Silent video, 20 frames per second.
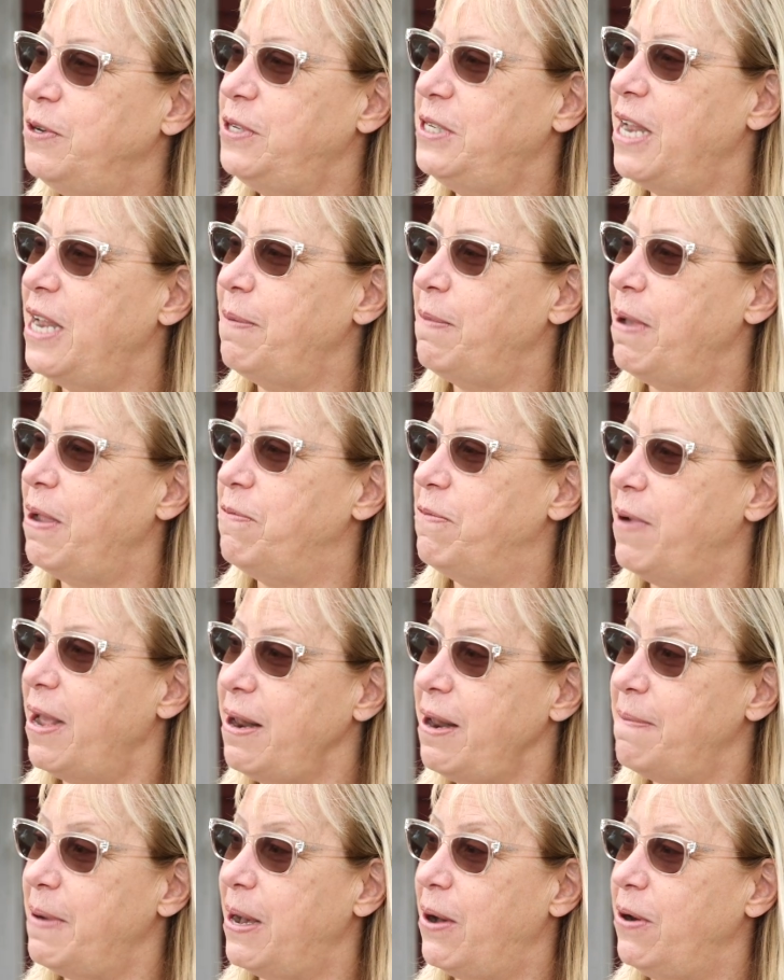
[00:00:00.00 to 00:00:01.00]
first time I
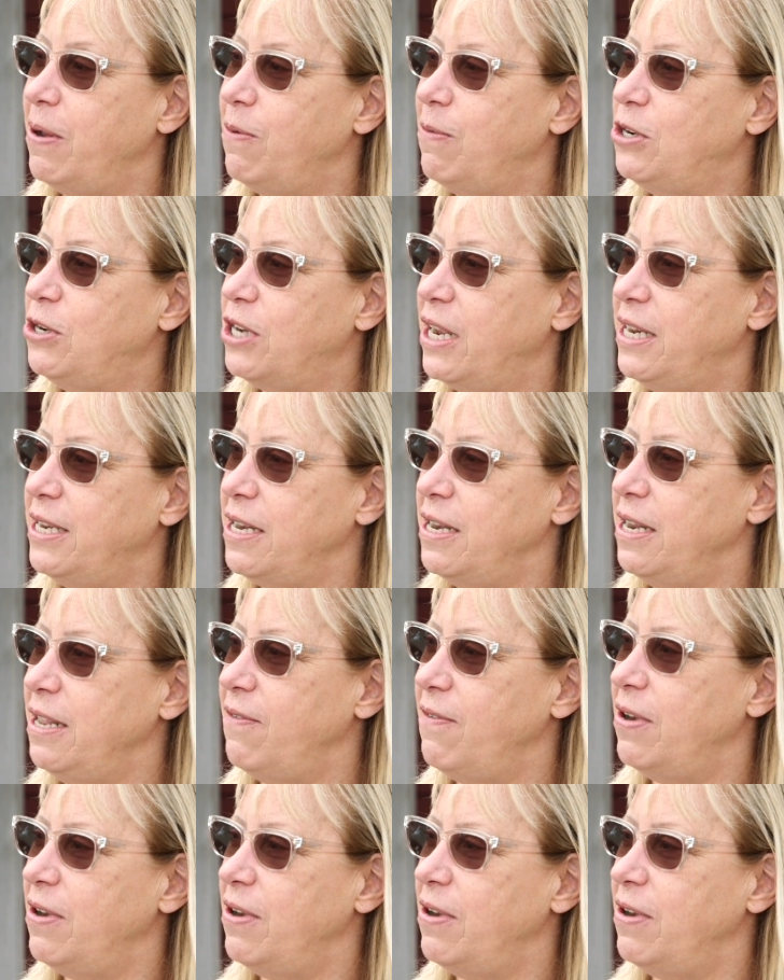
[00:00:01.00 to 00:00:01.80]
read about it, which I didn't